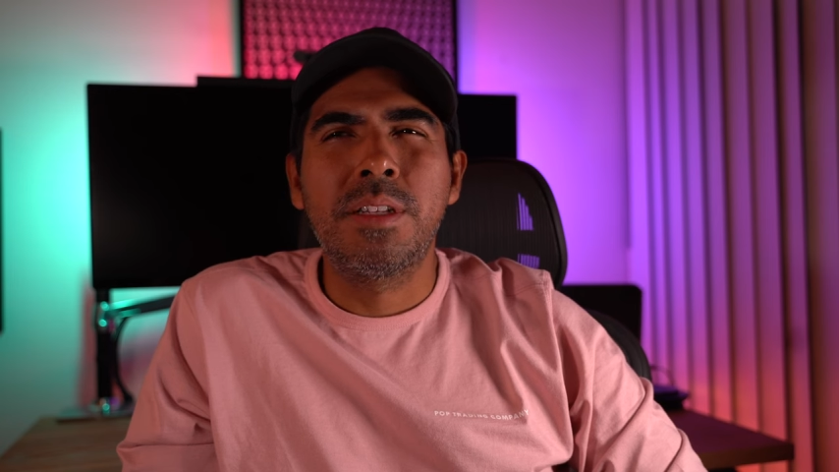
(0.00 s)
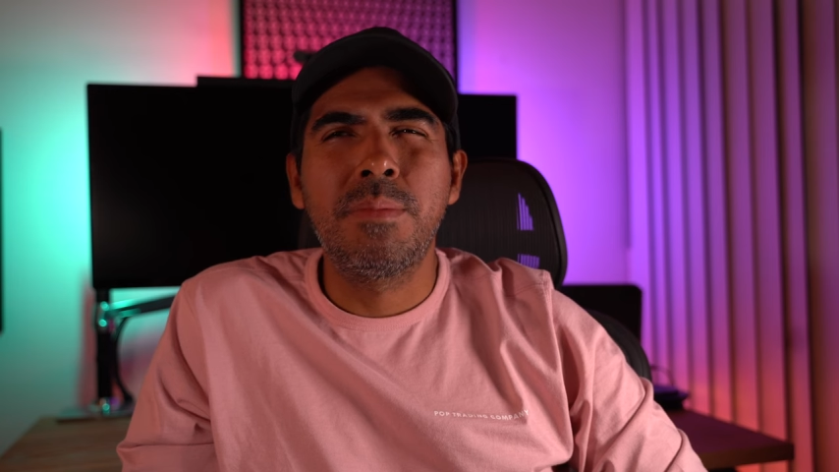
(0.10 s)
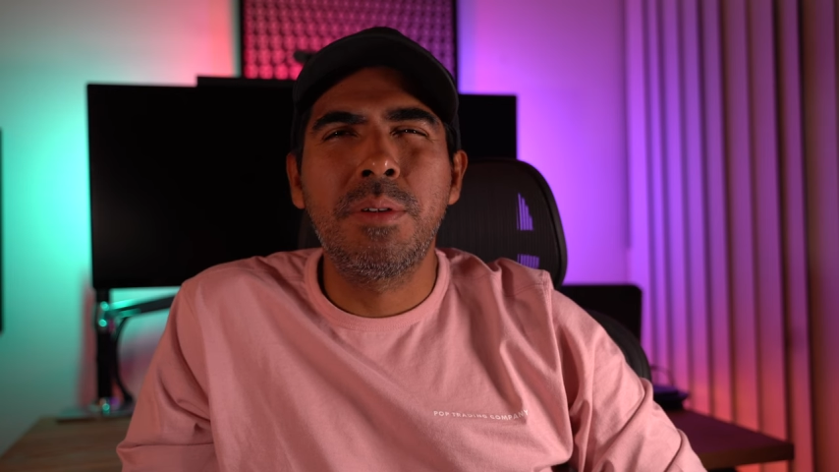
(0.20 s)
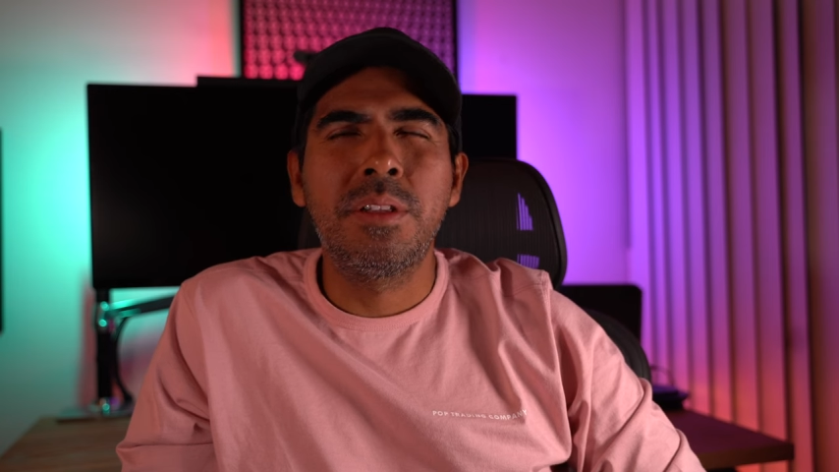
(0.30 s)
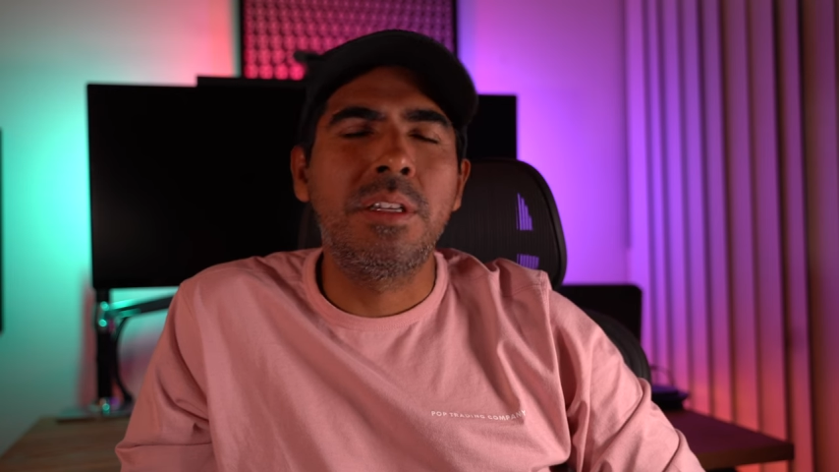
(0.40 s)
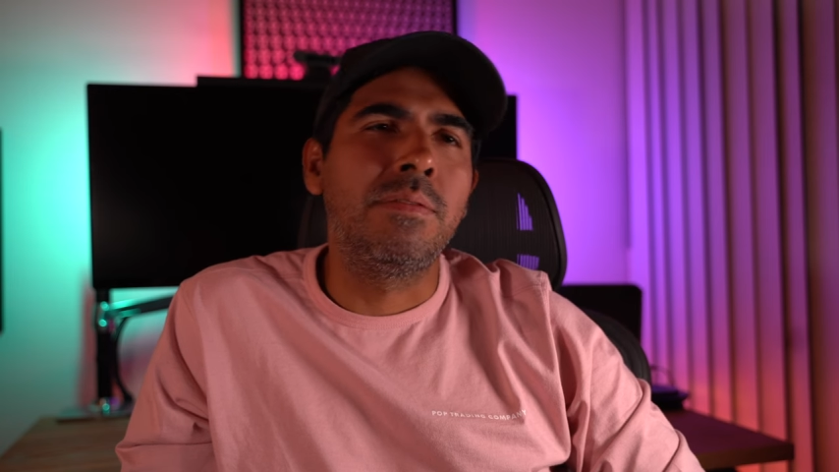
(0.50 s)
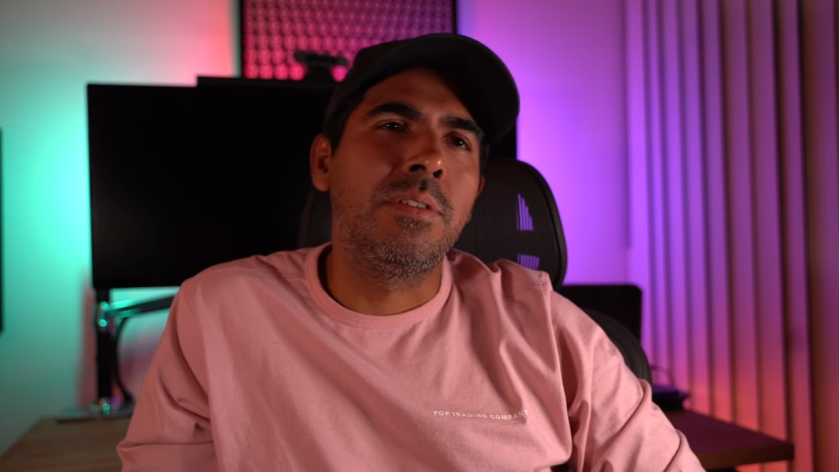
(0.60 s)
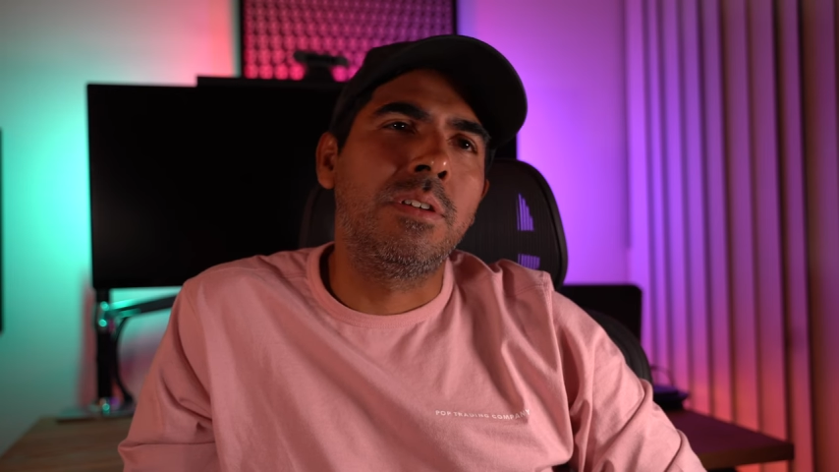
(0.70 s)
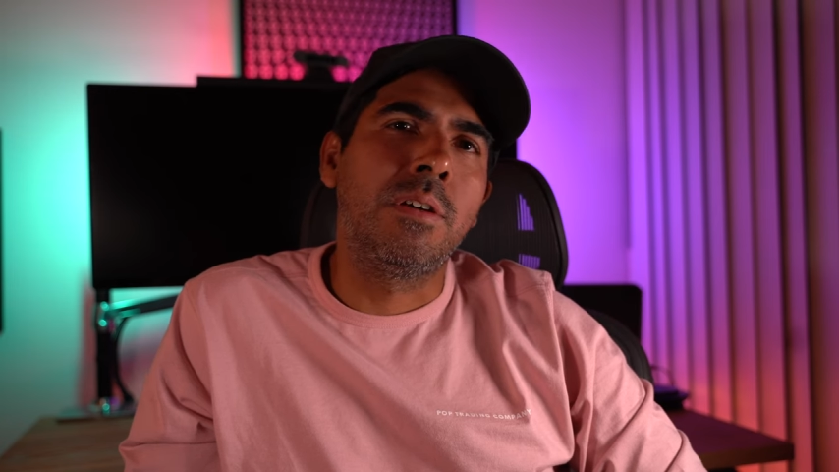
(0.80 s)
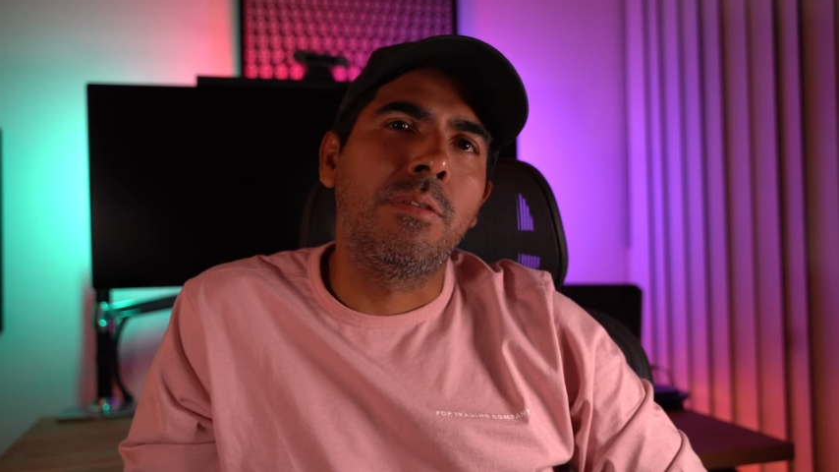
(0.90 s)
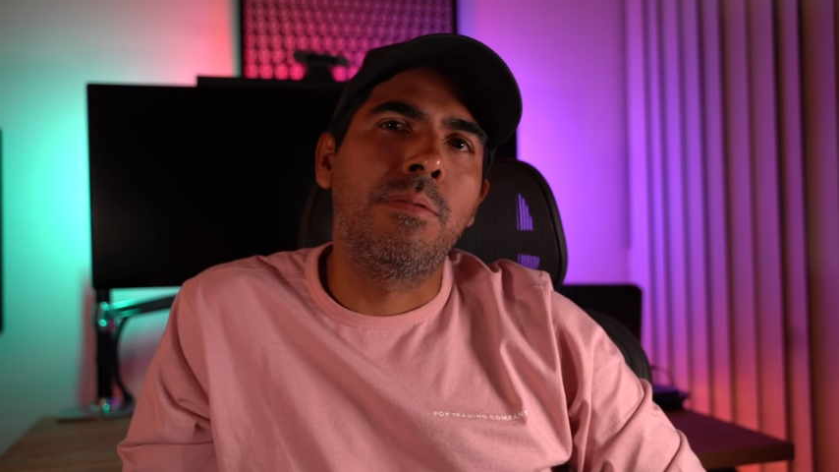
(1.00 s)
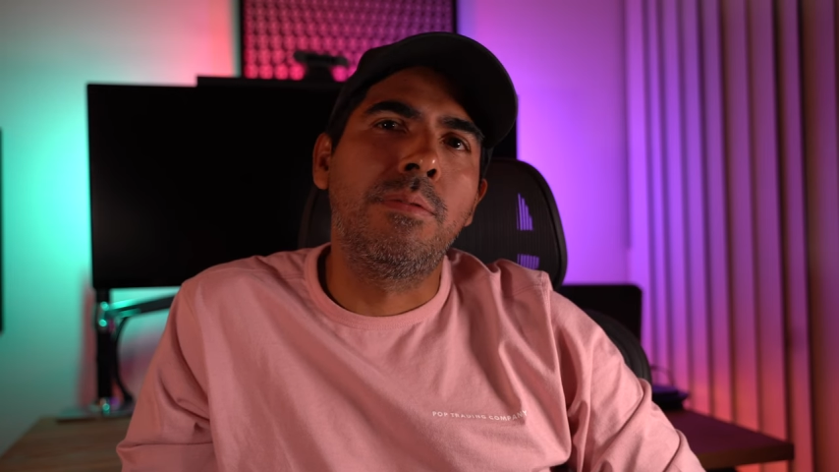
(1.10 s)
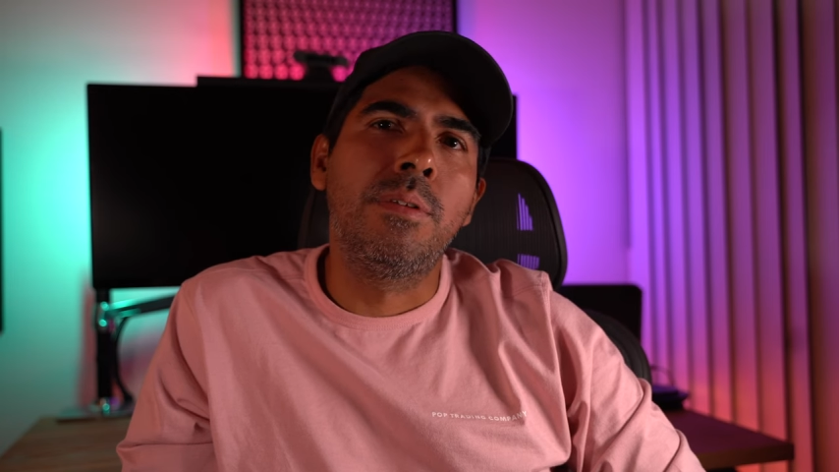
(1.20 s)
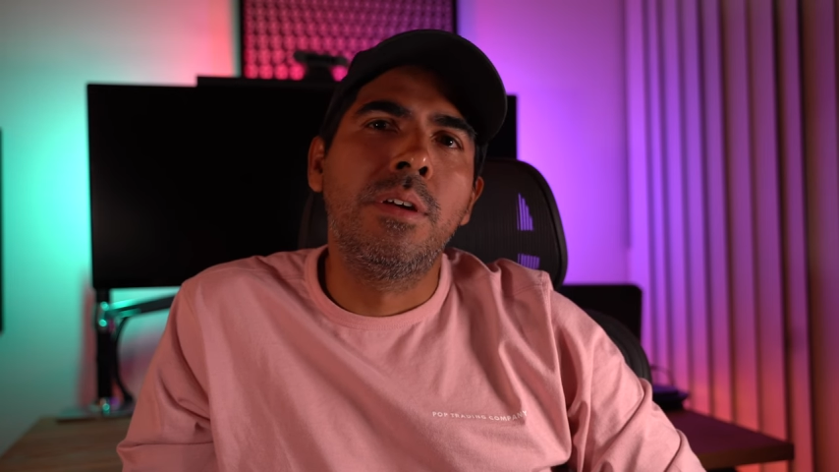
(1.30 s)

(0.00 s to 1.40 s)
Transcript: typically if you go